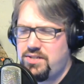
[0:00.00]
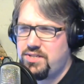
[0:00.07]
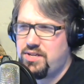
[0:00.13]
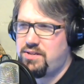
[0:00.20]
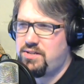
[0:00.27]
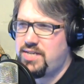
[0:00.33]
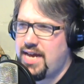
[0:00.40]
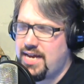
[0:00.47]
and
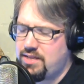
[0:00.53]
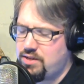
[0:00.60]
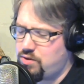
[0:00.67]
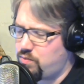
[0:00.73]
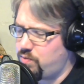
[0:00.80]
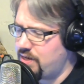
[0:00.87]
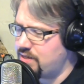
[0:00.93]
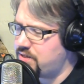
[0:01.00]
there's other
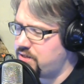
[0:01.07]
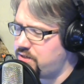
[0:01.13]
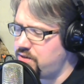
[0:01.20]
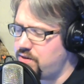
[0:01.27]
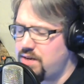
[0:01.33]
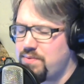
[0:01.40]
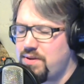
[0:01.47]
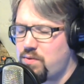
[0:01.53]
technical ways to
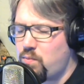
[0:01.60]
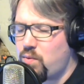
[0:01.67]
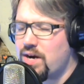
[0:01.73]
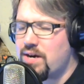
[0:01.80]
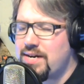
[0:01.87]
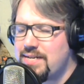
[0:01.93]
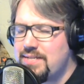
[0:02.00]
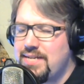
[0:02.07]
do it. I'm like,
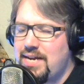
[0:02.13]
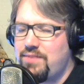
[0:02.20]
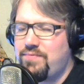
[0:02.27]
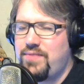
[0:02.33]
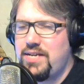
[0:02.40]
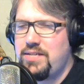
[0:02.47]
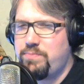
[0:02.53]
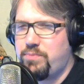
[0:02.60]
where is that
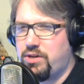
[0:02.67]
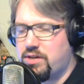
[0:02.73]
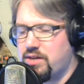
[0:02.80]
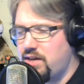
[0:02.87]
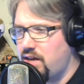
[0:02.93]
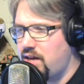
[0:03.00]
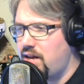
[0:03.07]
in Facebook?